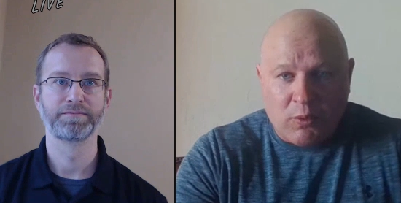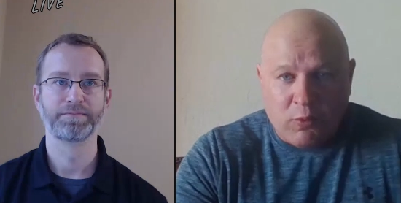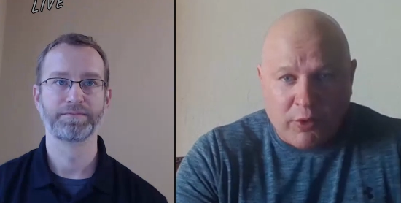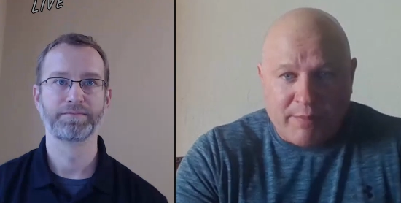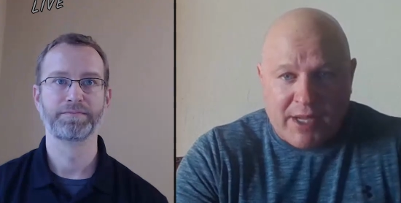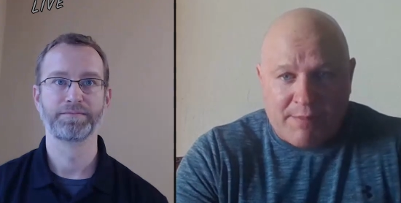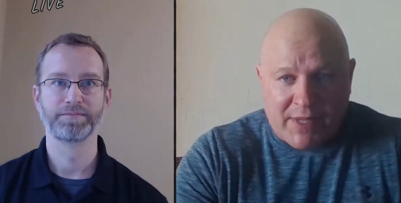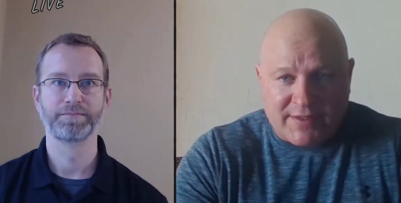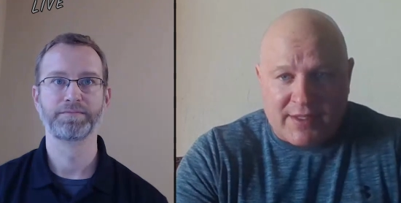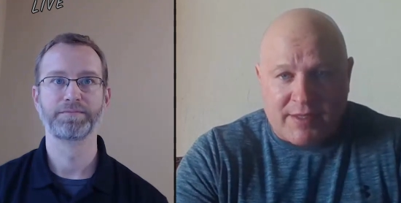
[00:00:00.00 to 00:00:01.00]
Speaker 1: Well, what about
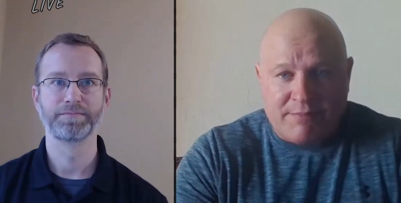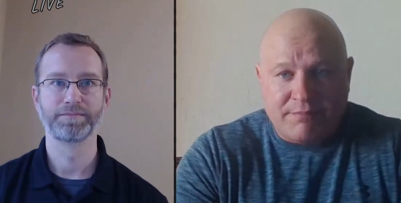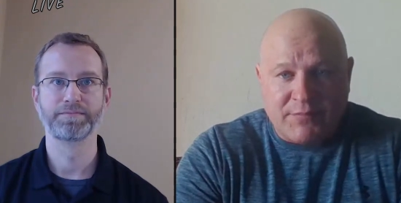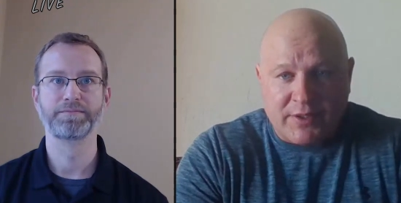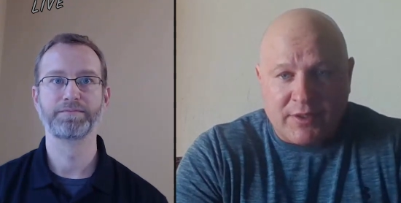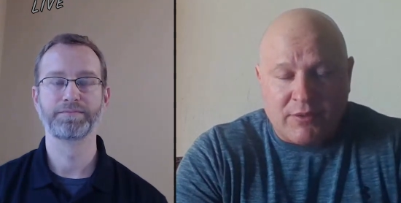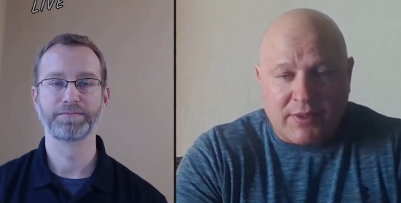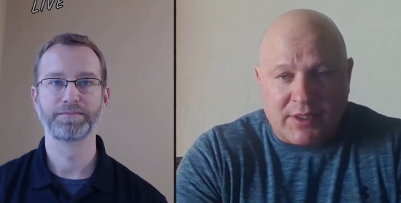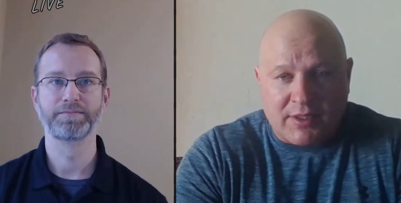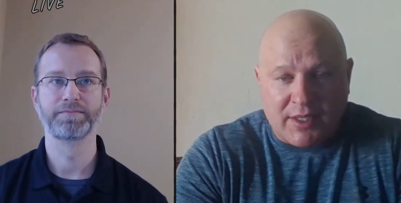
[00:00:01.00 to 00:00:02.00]
my time? You
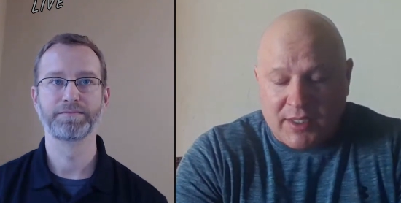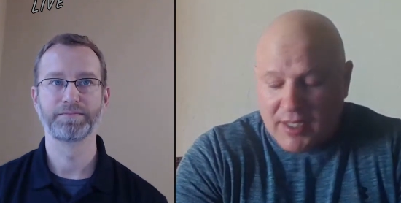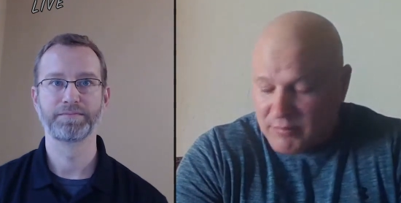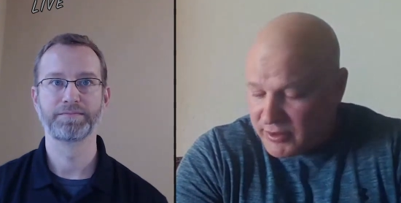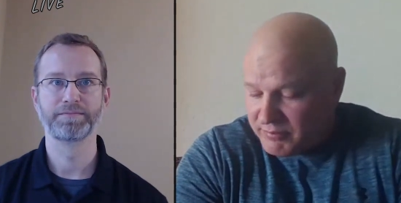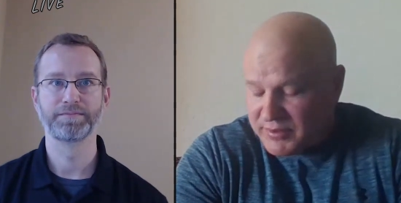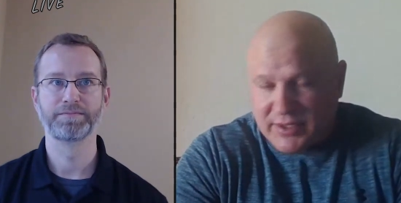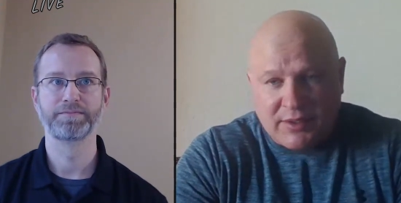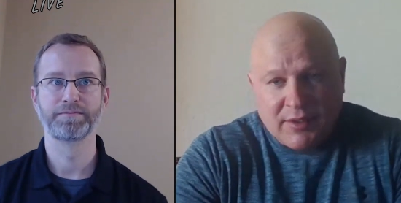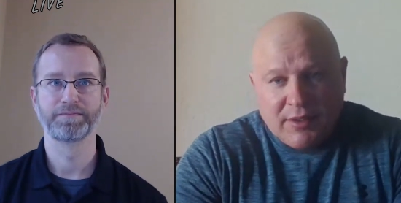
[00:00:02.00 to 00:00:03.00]
know, and, and I'm going to
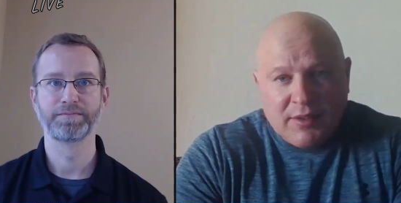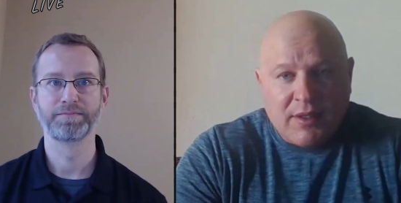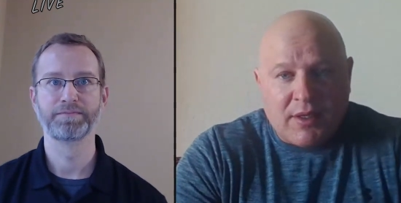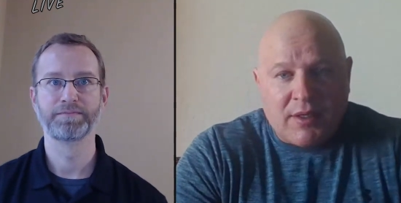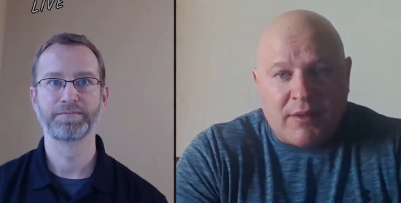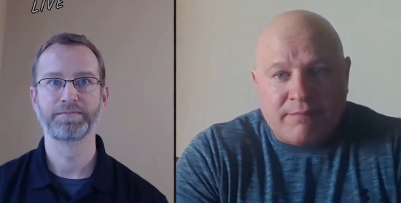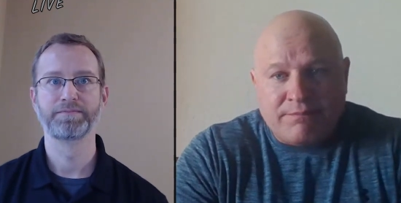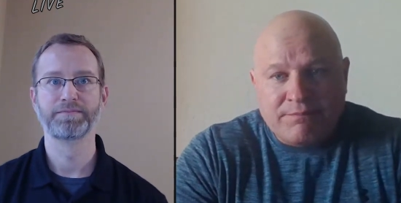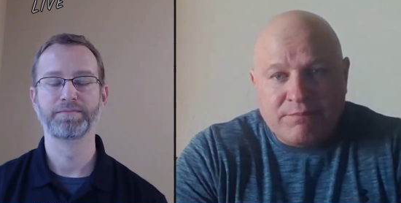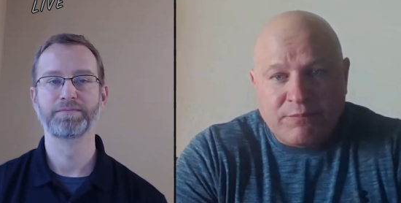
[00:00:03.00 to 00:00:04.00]
be
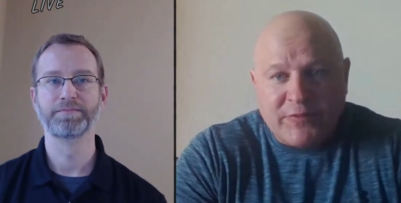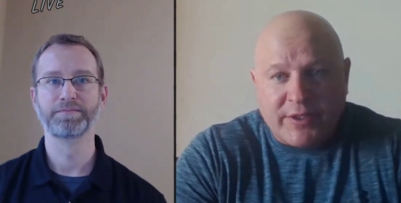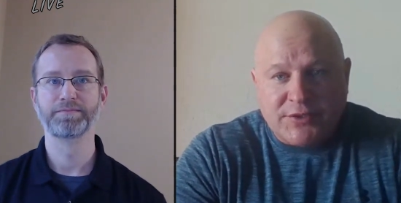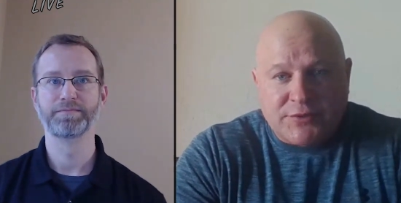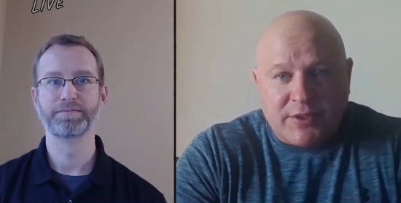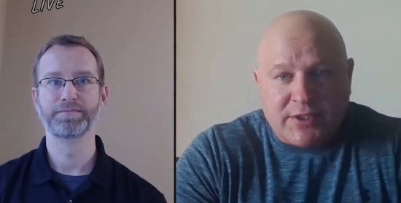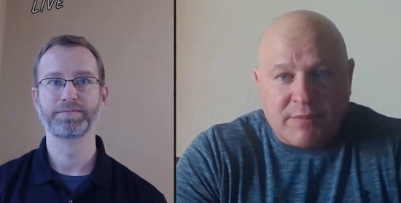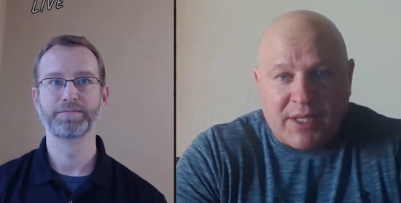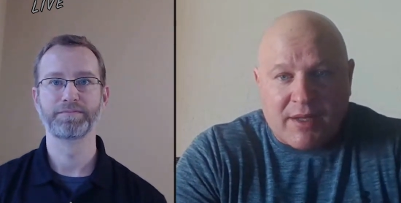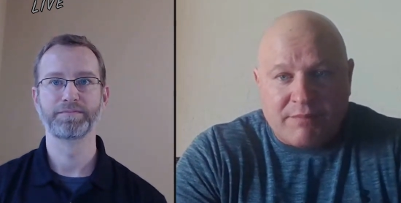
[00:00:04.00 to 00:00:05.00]
um, very strict
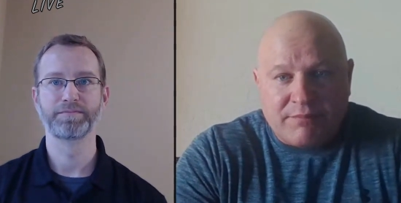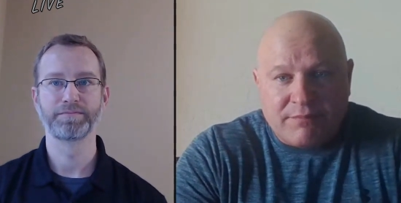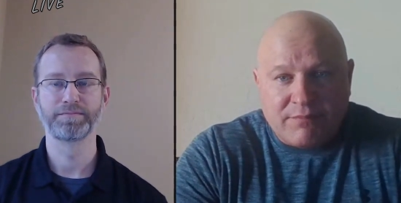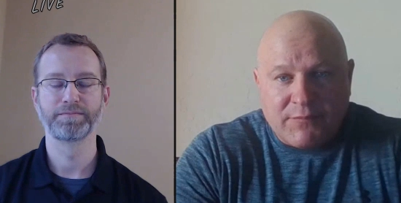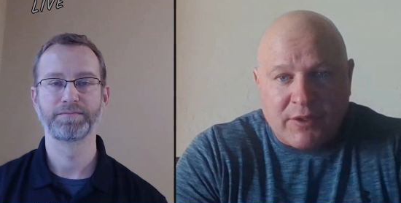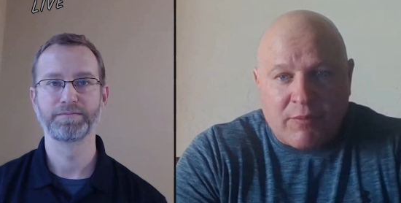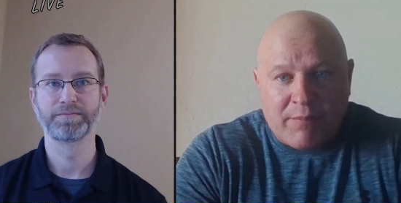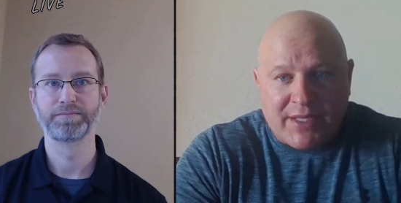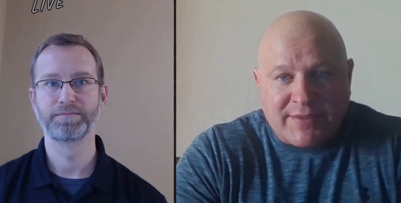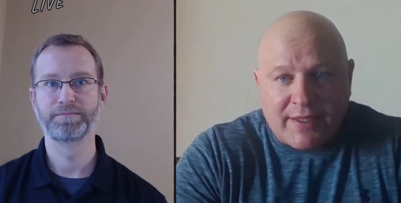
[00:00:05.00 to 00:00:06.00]
about, you know,
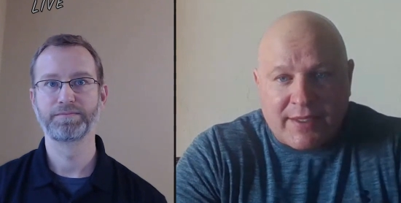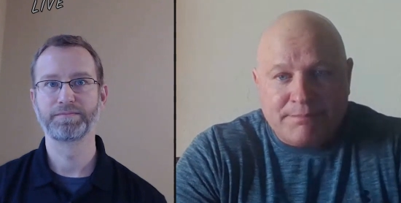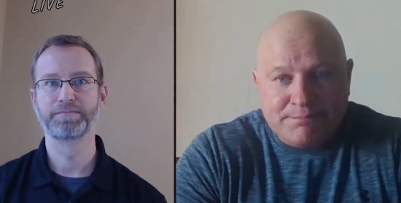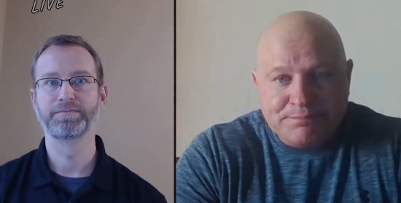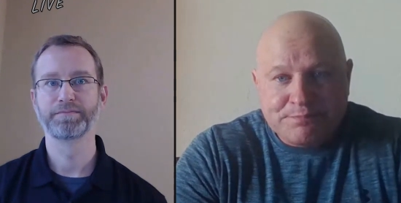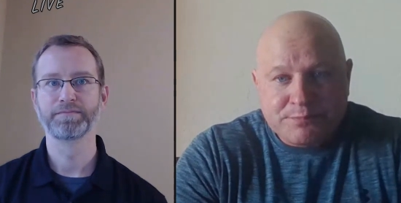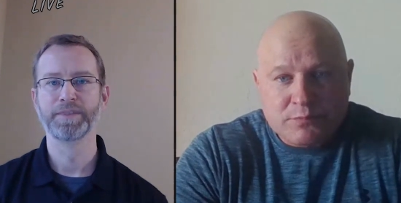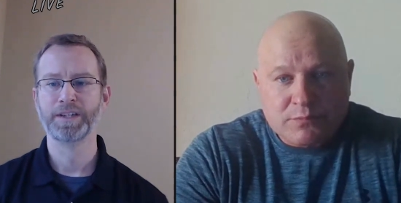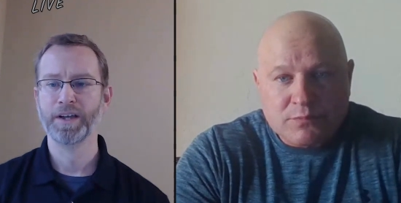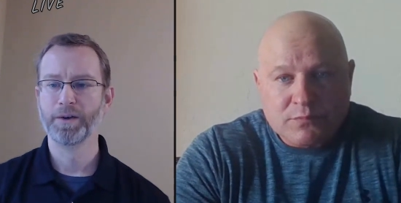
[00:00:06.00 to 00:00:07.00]
my
Speaker 2: time.
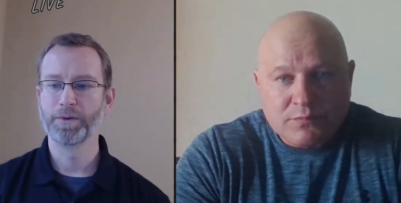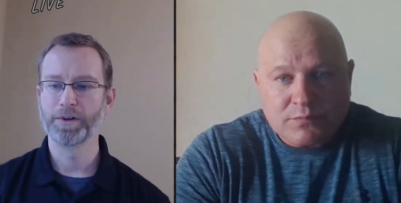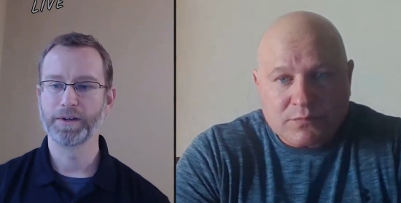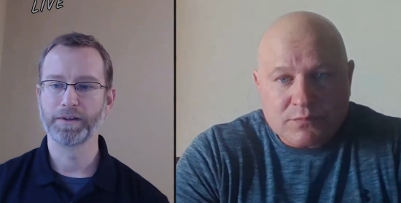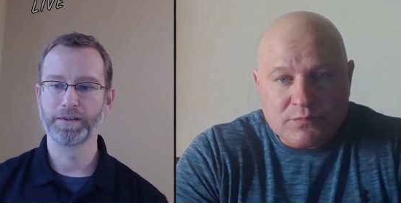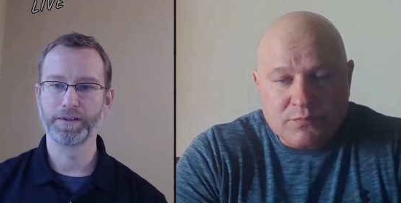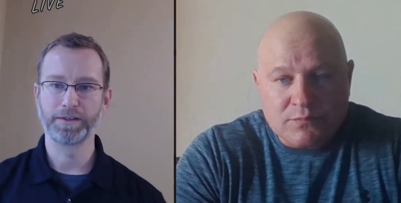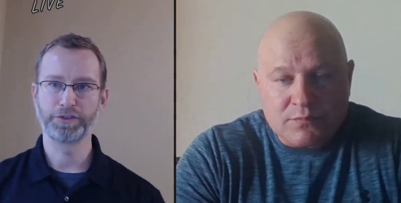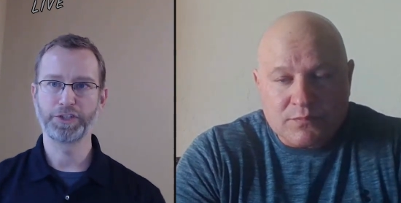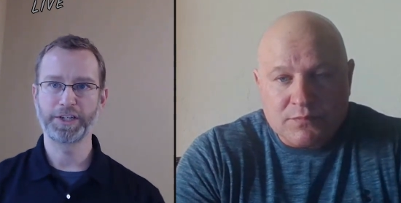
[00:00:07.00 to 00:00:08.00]
I want
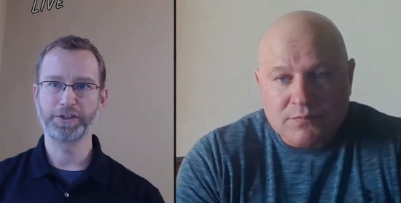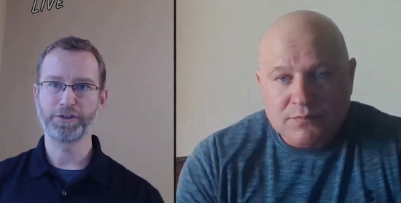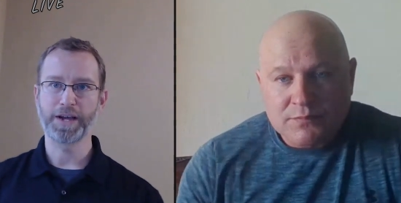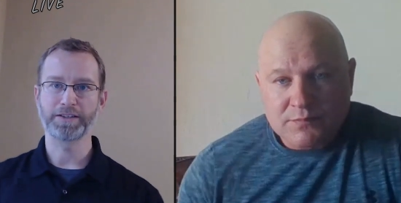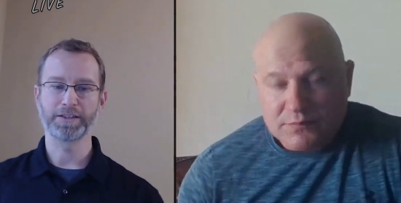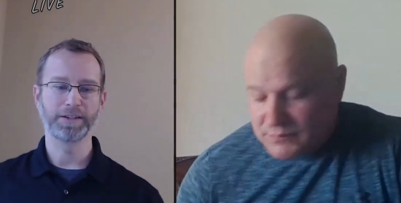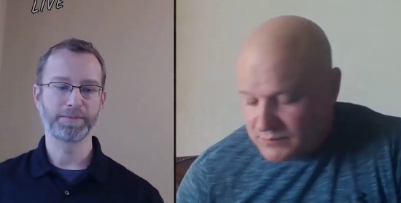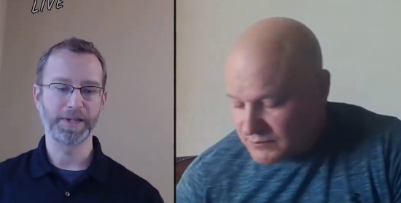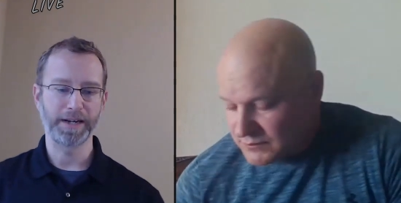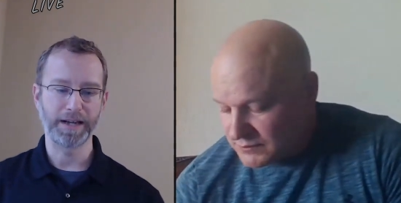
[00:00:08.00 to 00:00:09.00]
to change tracks a
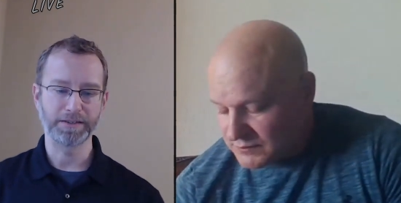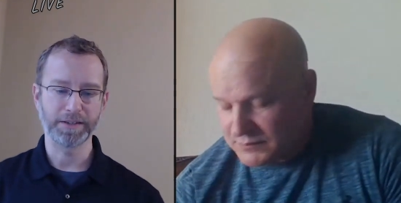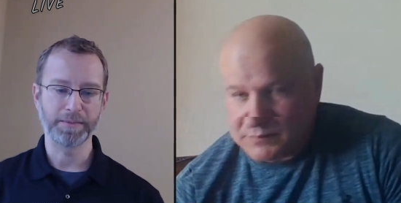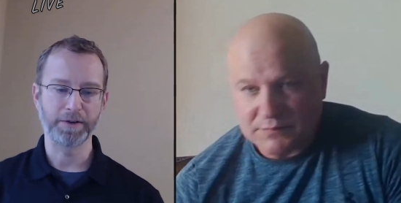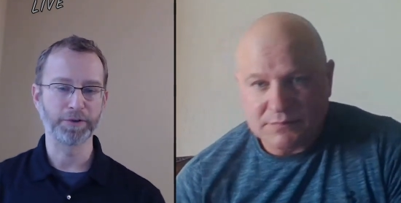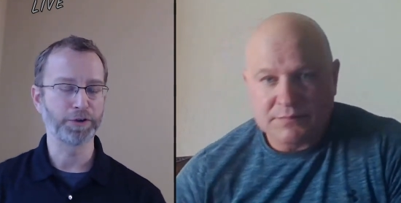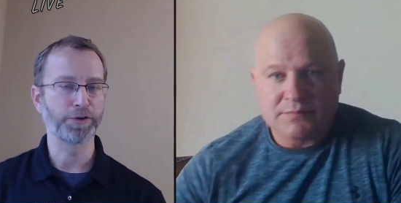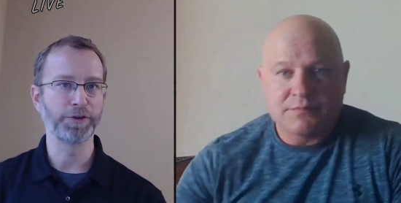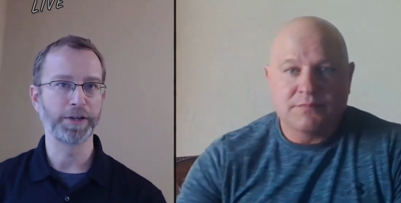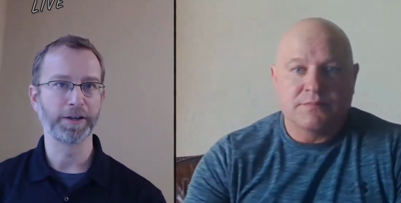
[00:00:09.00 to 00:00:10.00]
little bit and ask about
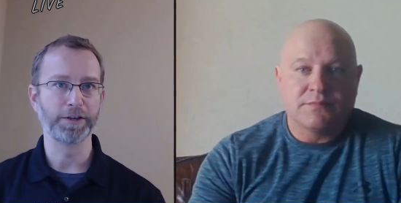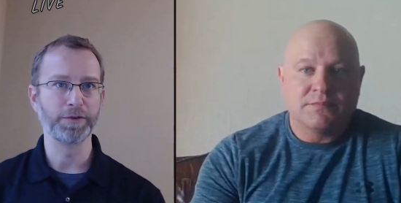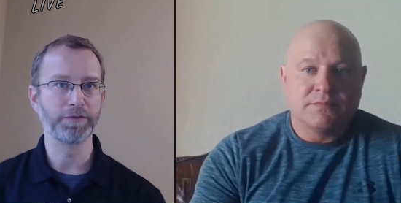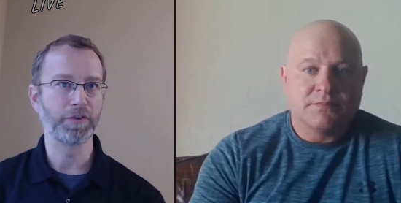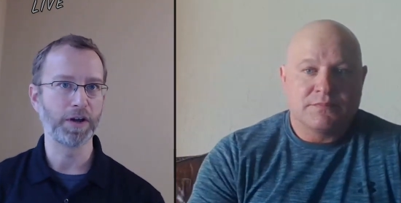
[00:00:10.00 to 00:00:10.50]
recruiting. Are you